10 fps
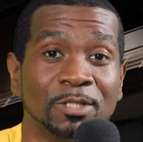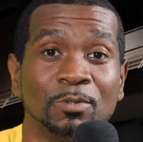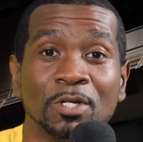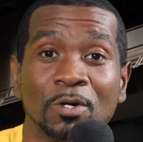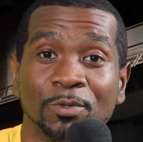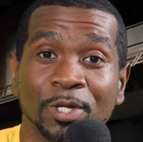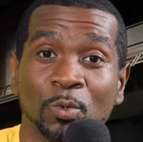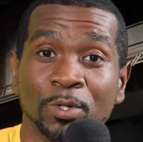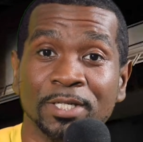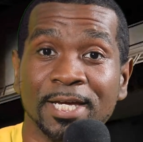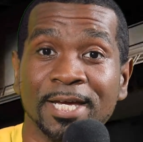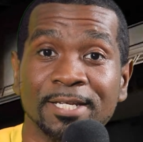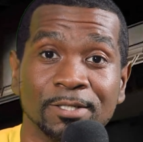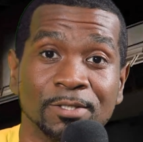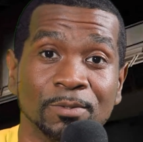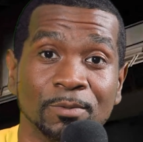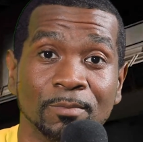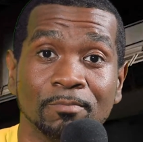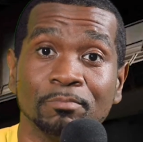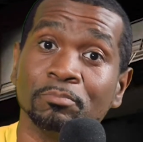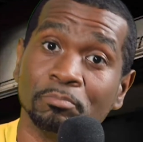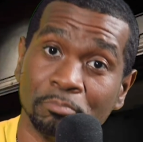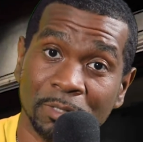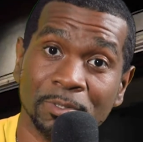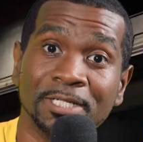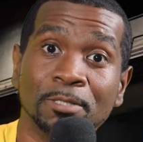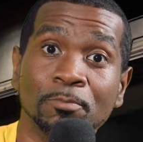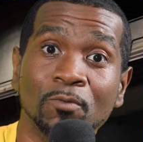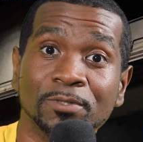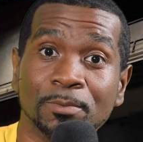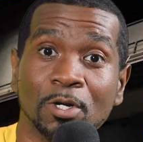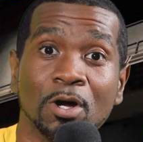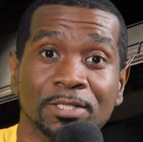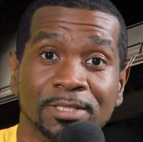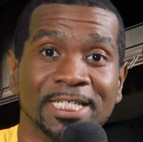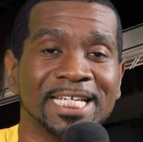you know that where you're headed to, maybe you need to move with some caution.